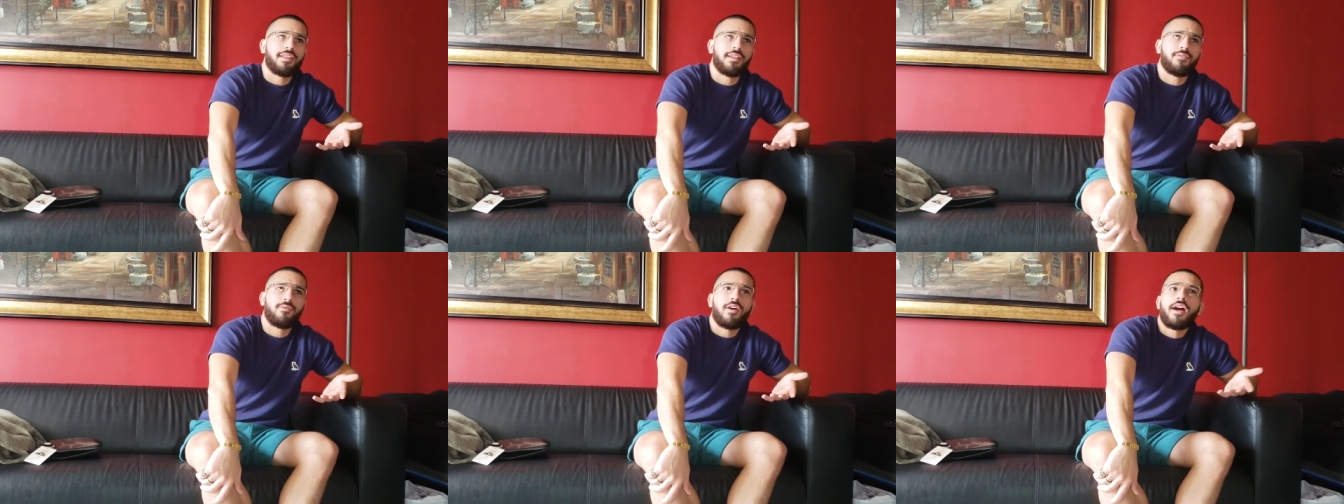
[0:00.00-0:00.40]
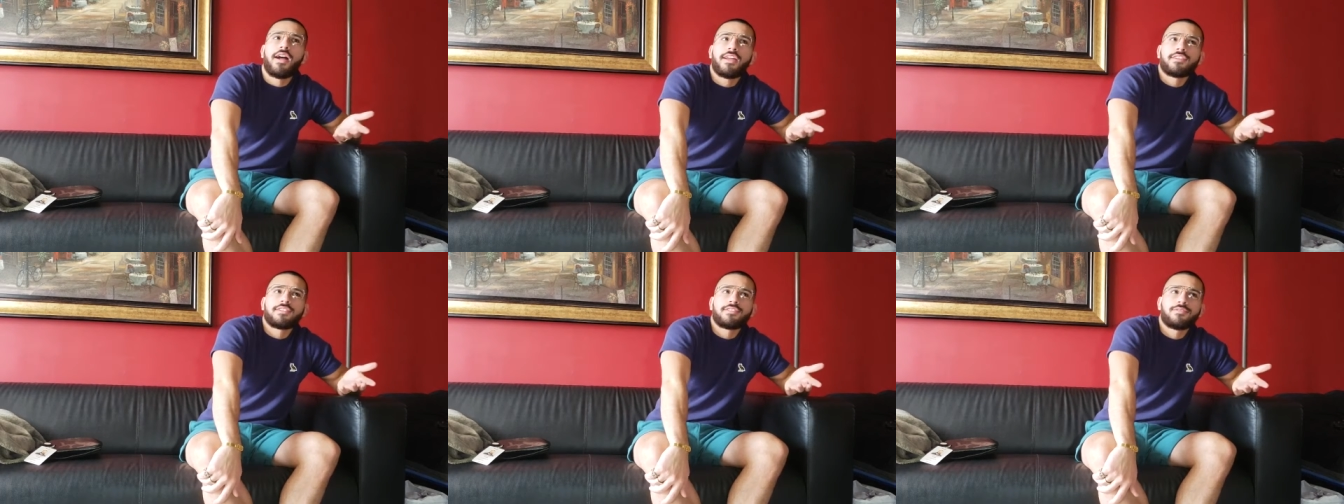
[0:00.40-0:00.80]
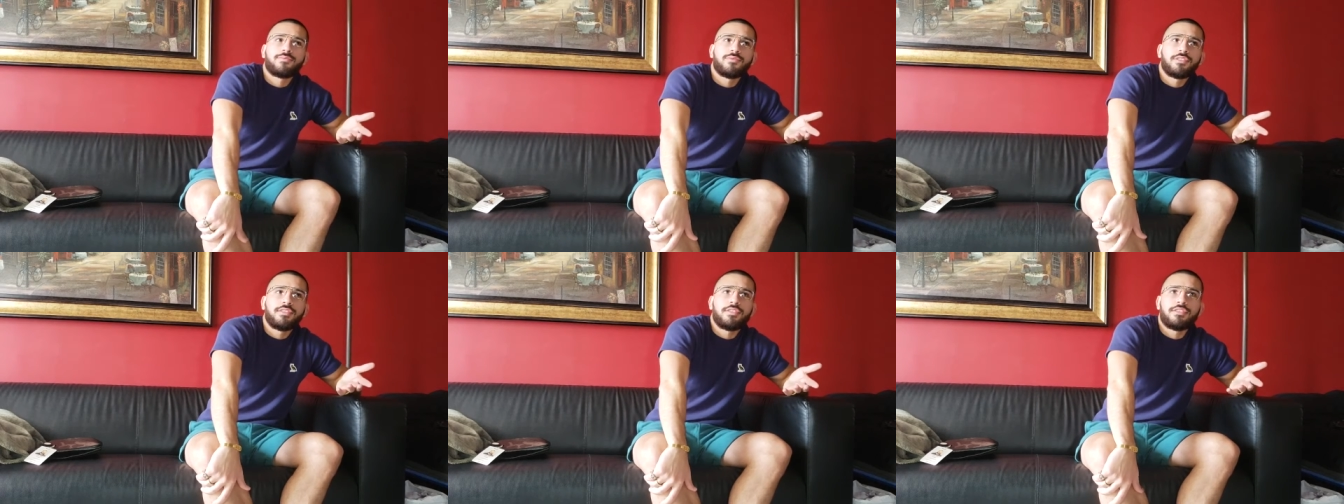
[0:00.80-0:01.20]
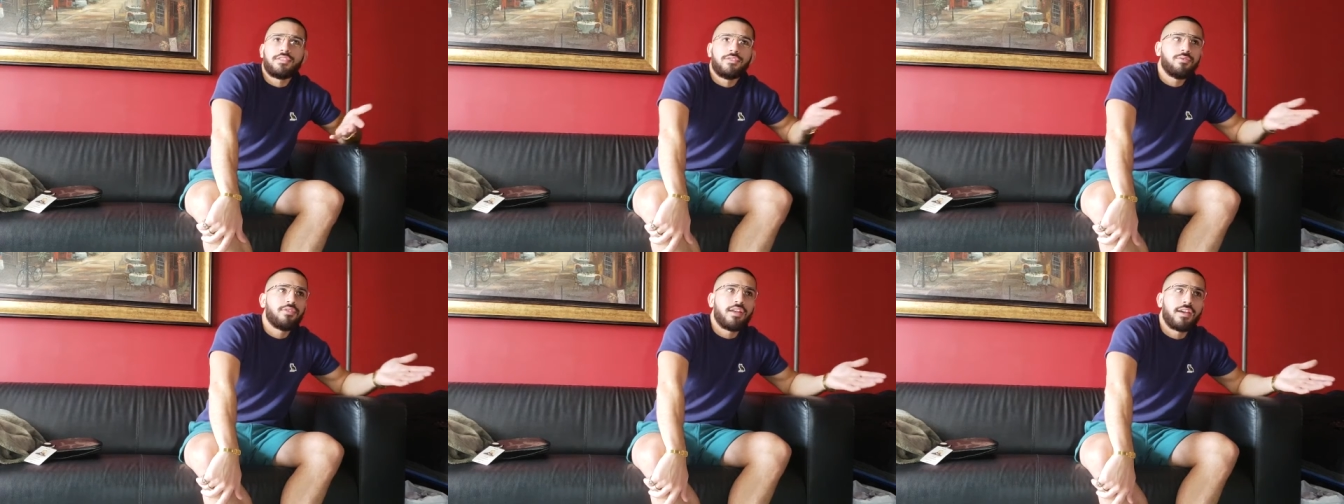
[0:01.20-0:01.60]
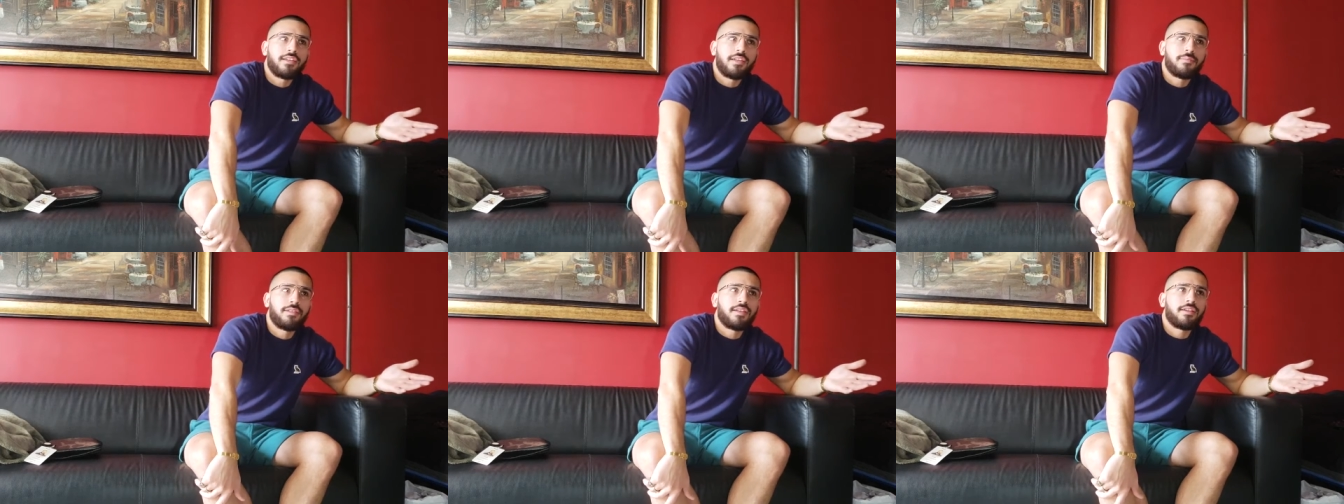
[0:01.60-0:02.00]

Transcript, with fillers: Like why should we do that? You know what I mean? Like,